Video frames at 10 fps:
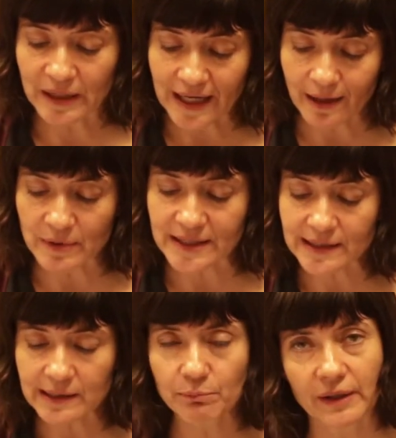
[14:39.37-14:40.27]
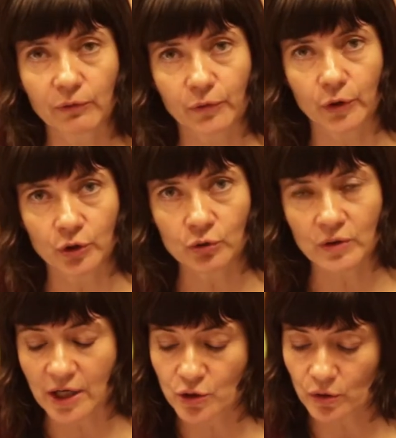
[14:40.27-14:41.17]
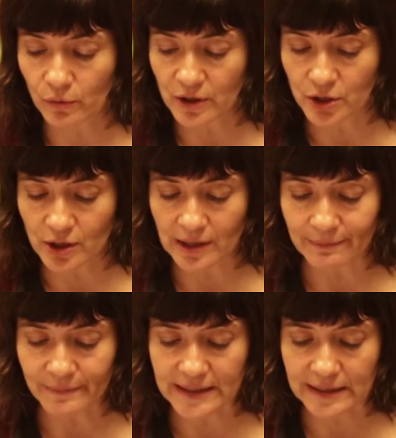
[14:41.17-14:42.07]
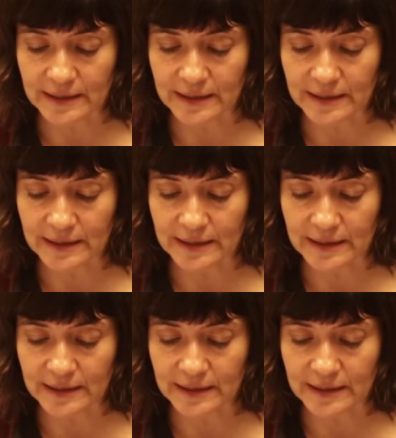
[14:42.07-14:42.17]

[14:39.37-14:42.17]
became a seedbed for new nature regimes,